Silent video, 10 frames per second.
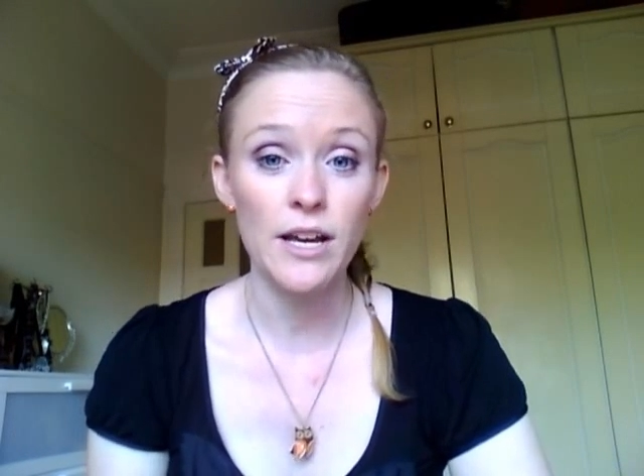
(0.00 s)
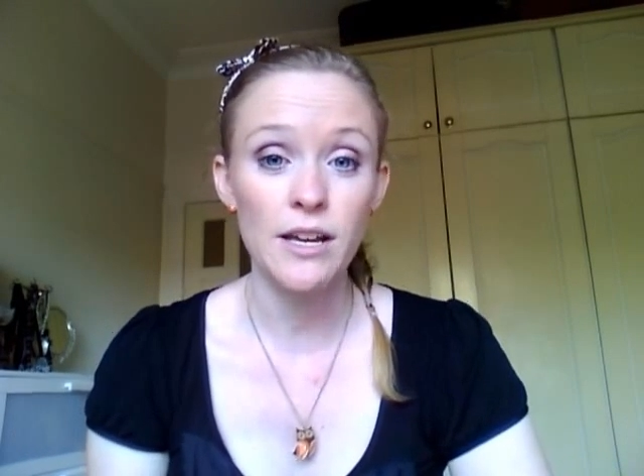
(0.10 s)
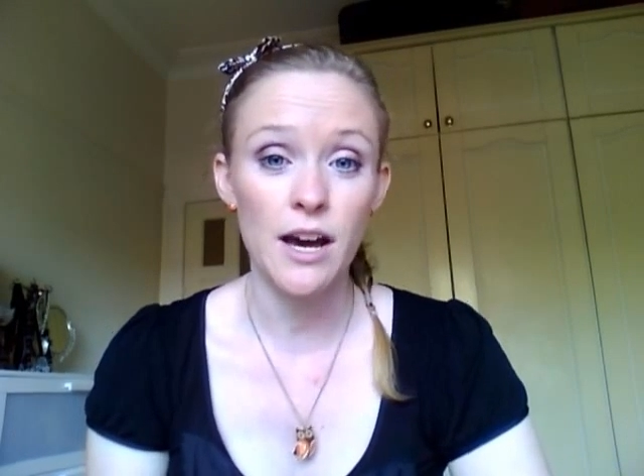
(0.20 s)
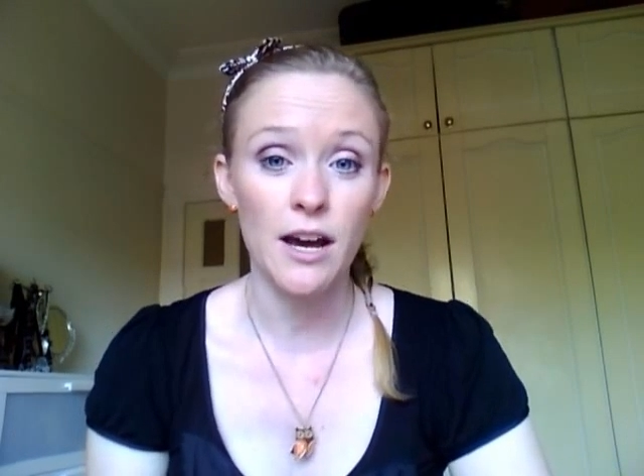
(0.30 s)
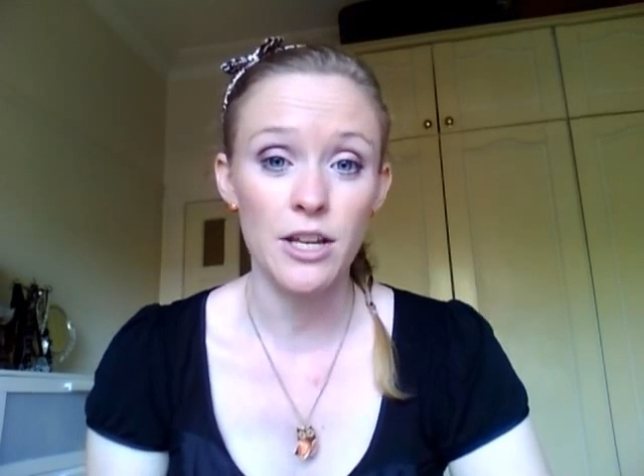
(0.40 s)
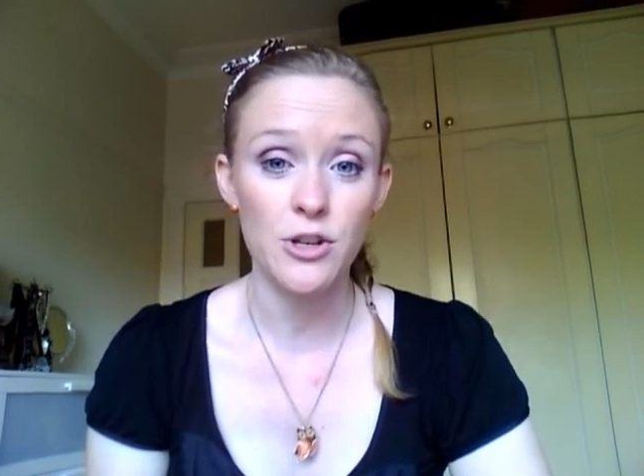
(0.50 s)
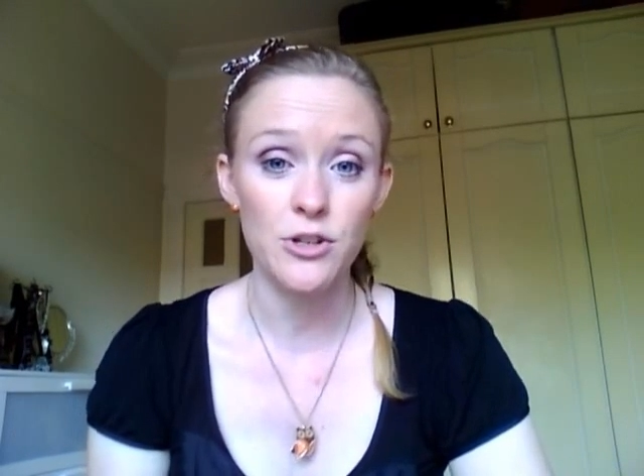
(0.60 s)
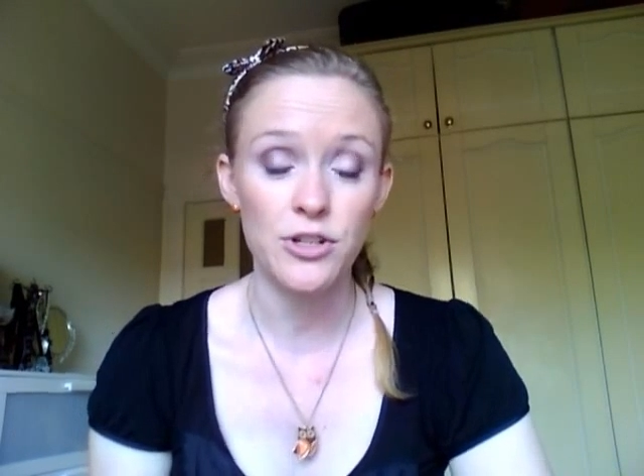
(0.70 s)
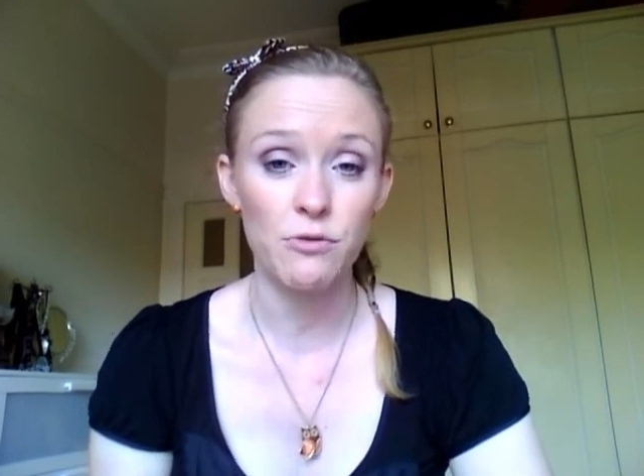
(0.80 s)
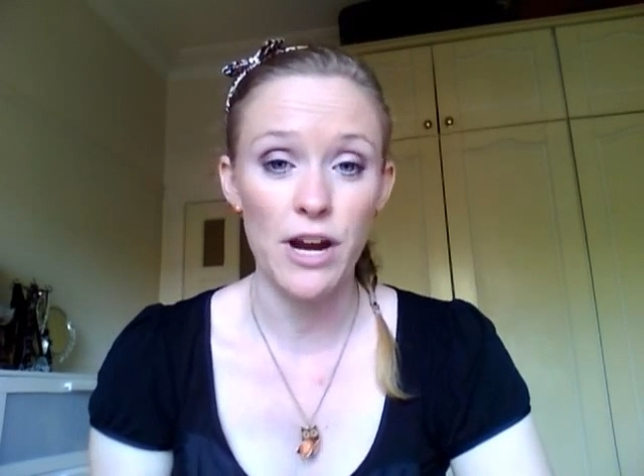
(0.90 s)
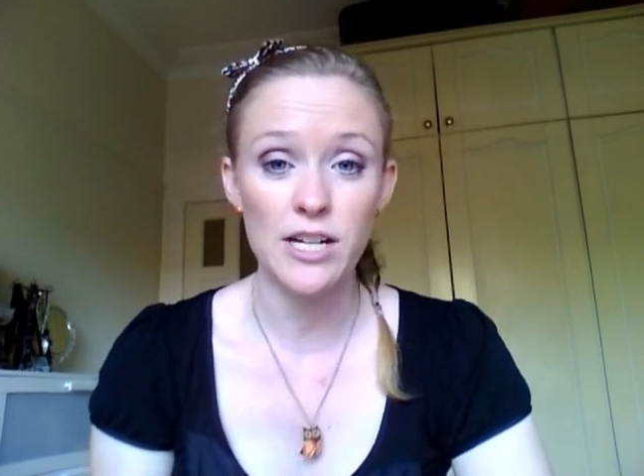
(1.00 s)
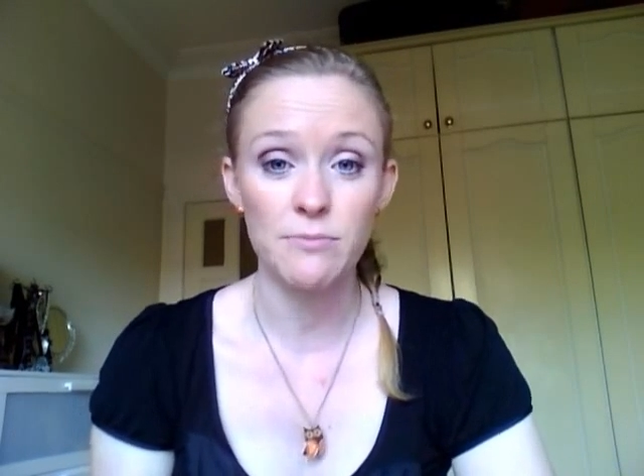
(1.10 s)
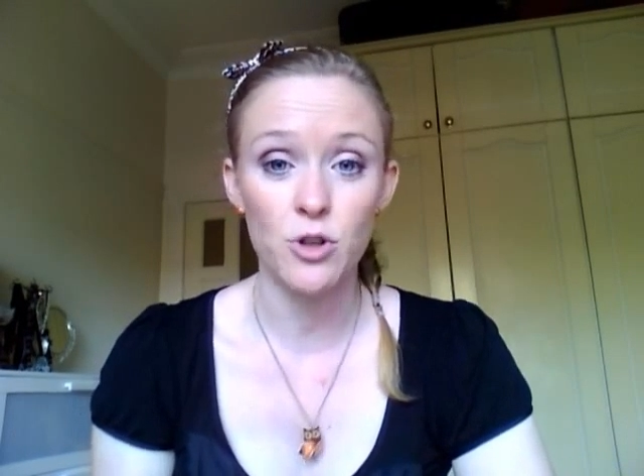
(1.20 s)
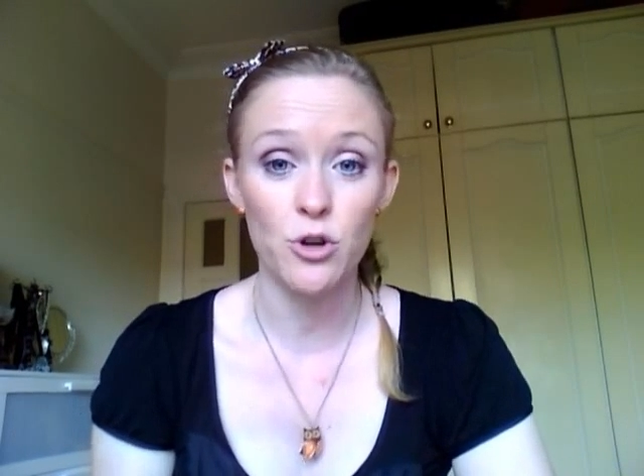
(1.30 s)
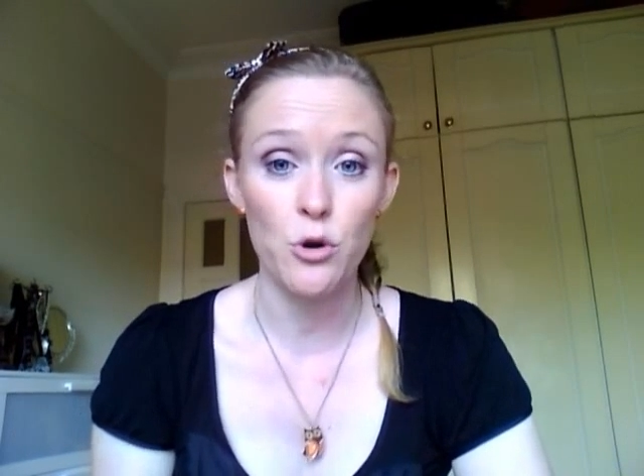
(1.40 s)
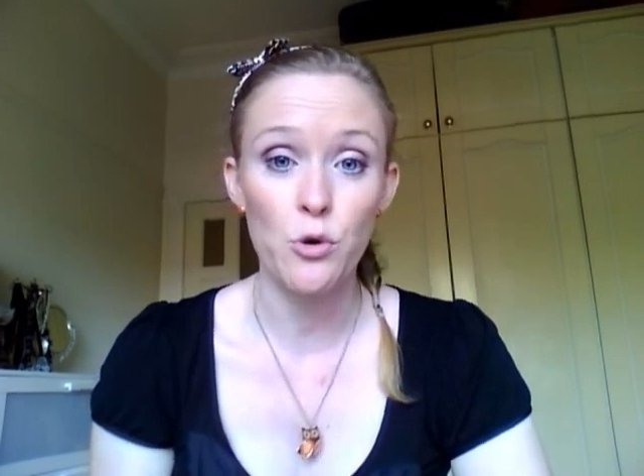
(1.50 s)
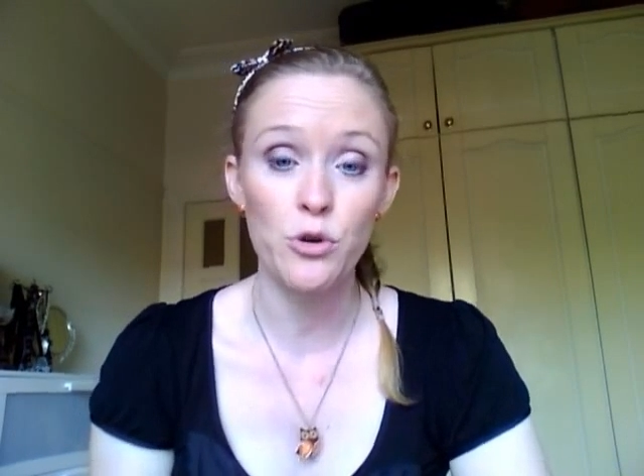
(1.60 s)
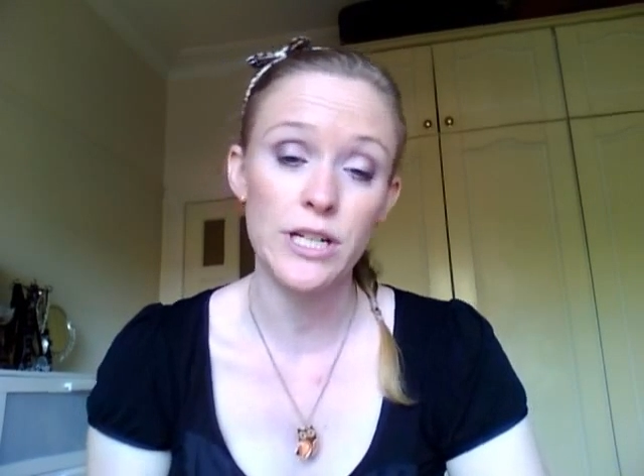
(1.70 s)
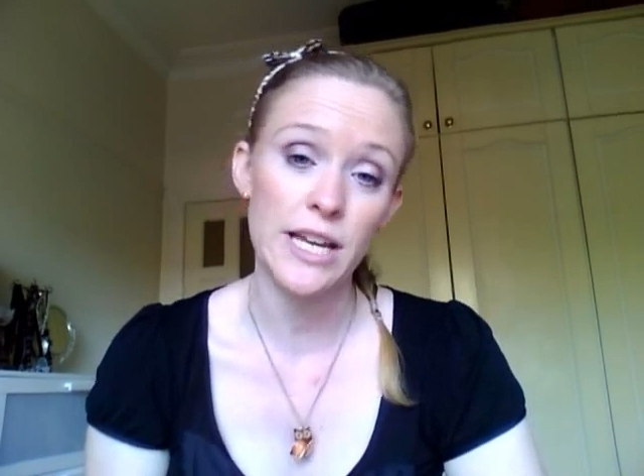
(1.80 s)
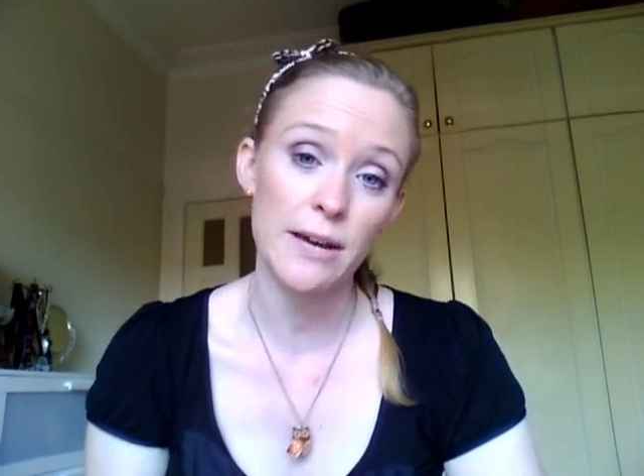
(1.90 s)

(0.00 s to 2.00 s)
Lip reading: I used random.org to